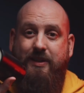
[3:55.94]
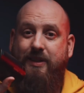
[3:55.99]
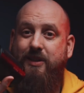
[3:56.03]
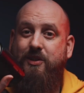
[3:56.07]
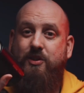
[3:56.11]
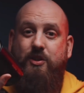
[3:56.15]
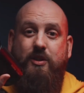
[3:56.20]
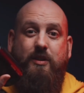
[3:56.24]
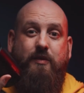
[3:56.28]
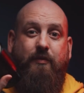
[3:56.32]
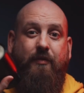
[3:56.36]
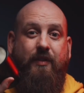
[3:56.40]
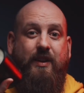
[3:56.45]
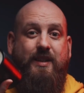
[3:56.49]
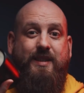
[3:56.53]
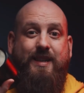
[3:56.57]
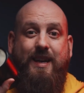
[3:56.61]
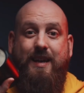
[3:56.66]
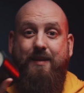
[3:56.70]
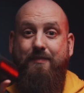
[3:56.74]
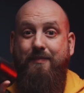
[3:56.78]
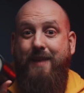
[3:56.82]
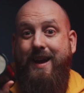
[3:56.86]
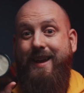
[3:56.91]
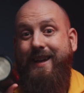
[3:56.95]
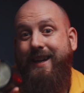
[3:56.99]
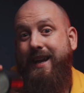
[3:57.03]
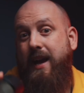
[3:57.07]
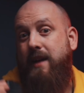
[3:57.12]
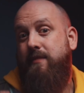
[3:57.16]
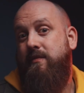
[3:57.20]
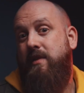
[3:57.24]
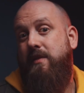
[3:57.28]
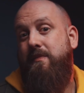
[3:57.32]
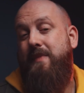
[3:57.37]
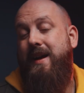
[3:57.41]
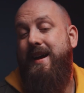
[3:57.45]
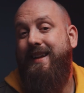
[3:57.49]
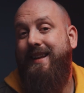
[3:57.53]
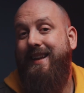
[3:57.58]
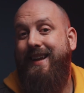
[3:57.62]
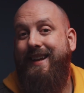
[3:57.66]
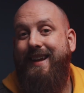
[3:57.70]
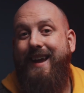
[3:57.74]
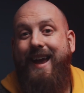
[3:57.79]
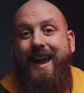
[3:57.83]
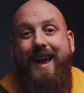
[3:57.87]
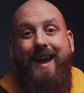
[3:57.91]
this just fits in my camera bag
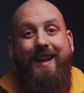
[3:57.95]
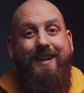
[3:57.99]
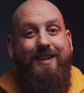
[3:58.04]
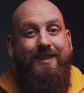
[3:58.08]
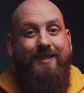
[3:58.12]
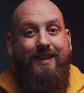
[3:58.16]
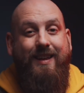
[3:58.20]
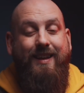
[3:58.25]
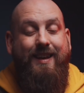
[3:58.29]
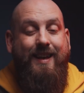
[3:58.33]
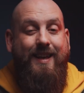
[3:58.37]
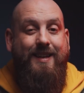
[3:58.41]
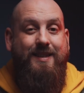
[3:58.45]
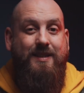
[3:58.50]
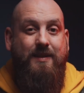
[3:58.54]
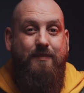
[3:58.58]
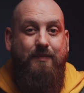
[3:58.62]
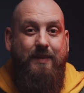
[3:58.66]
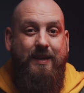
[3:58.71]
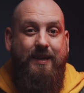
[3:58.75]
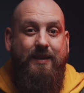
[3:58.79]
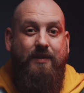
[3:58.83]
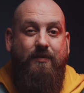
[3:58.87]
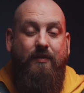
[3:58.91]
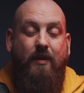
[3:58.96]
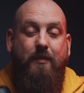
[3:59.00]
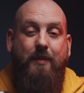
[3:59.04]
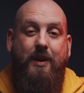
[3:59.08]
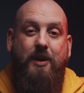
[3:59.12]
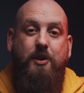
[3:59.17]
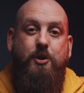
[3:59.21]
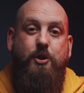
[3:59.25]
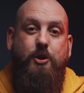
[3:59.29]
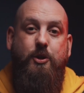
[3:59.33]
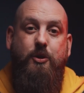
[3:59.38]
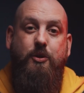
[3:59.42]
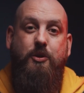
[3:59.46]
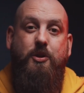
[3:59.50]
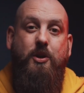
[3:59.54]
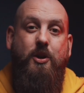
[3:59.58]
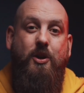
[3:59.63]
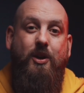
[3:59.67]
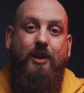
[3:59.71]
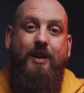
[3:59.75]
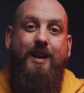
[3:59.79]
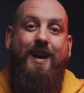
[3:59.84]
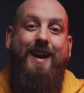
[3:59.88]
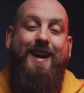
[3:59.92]
like any other lens, it means for my shoot
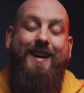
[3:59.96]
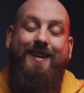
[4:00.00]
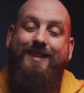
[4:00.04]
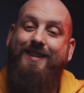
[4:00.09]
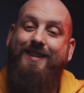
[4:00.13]
earlier, I